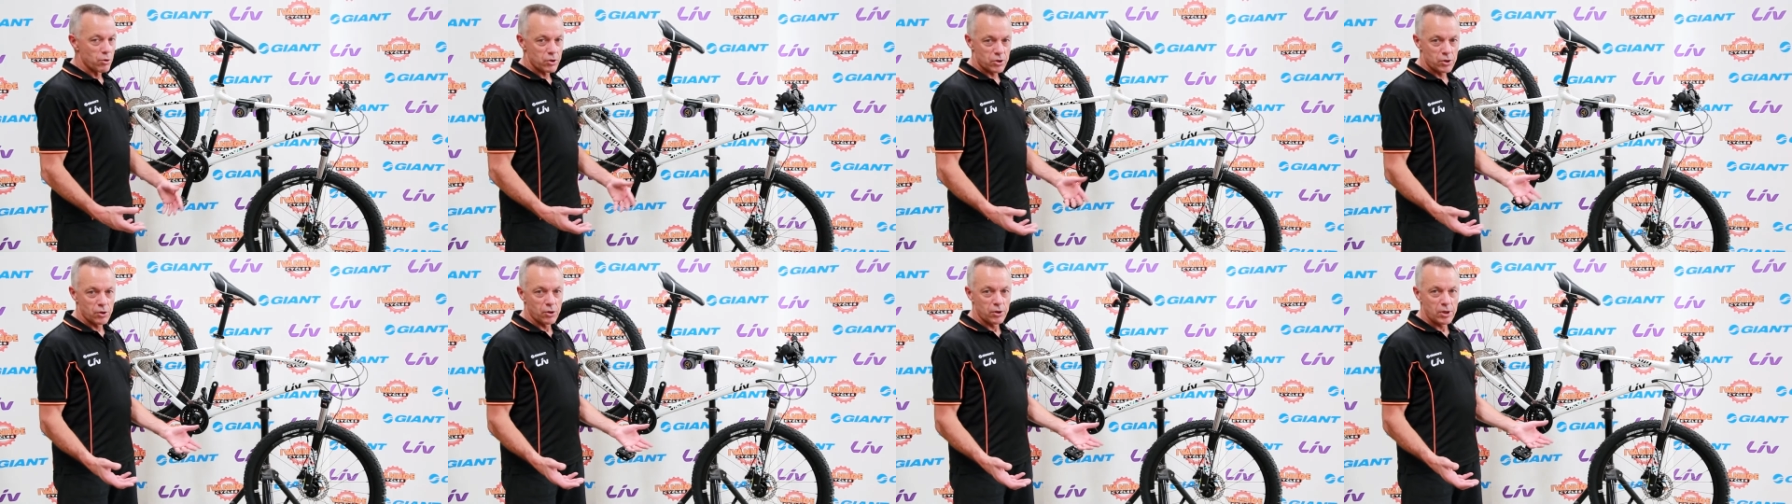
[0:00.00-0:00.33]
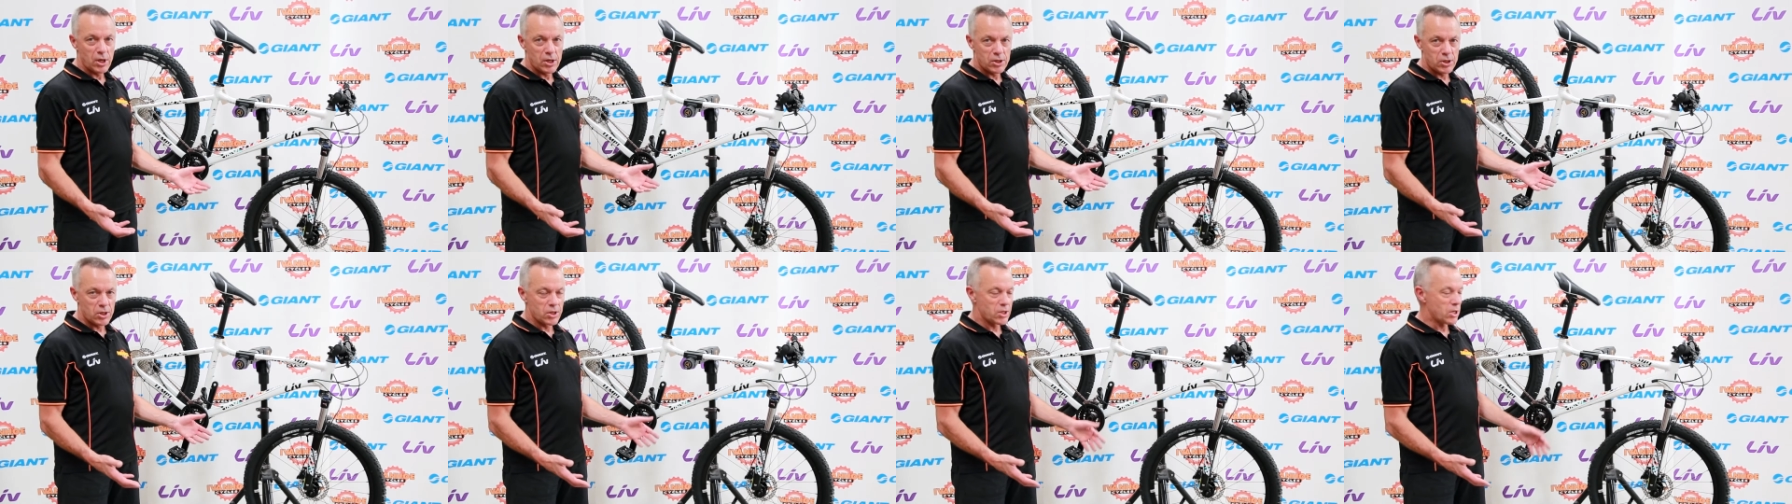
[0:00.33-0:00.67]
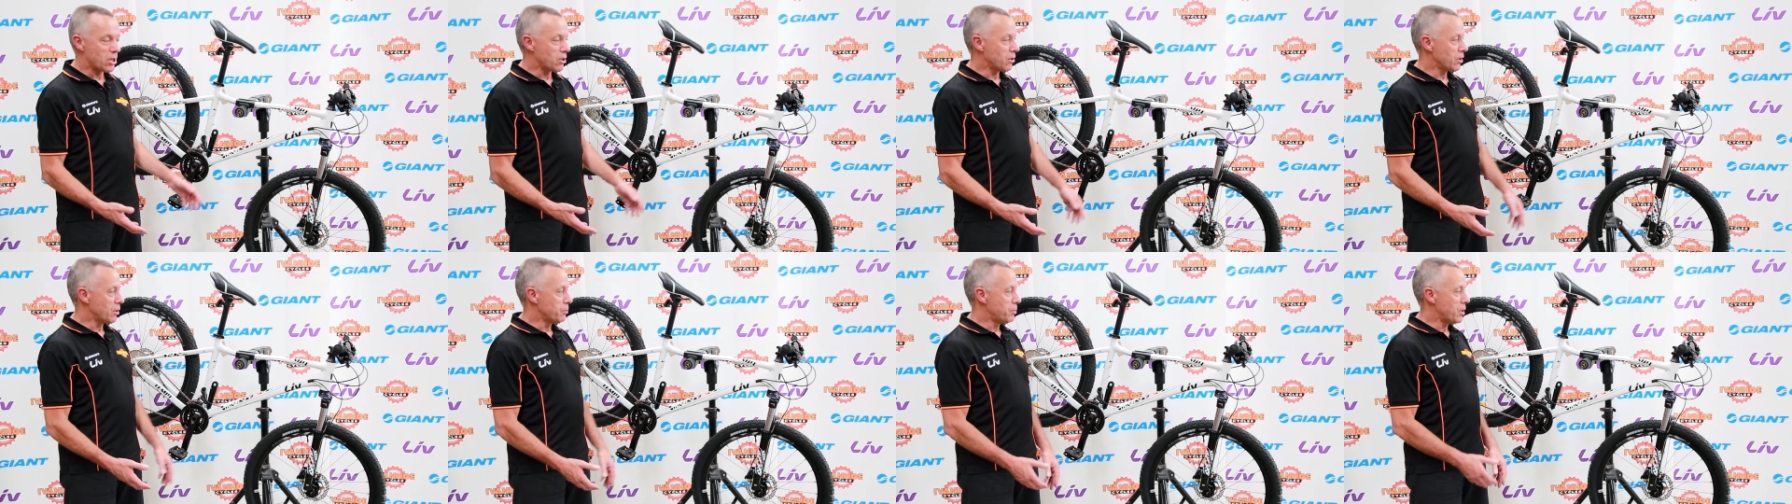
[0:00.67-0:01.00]
is not
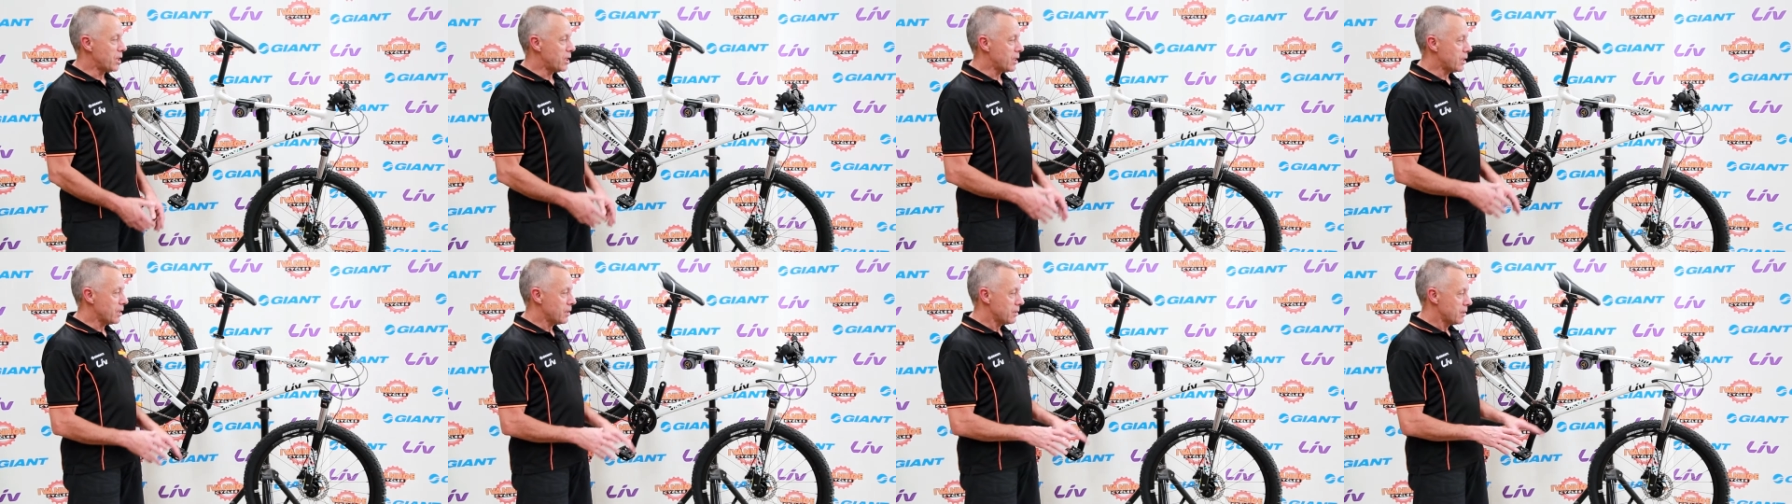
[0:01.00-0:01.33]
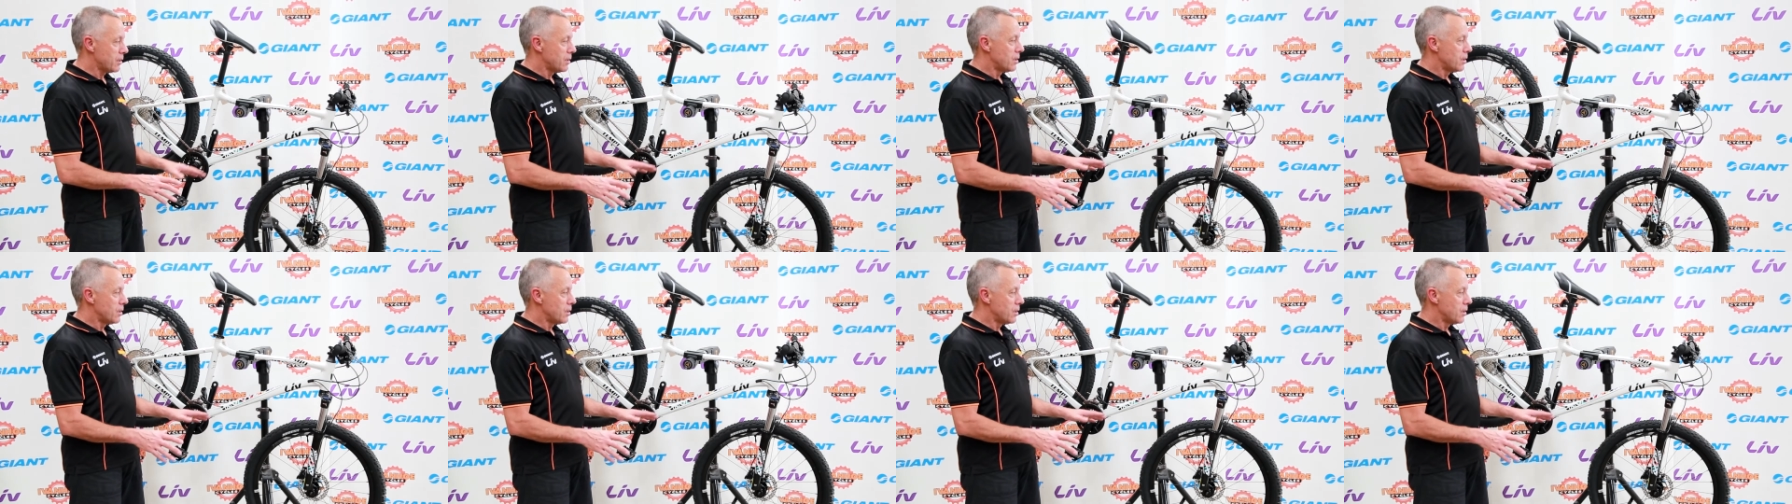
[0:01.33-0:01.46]
necessarily better.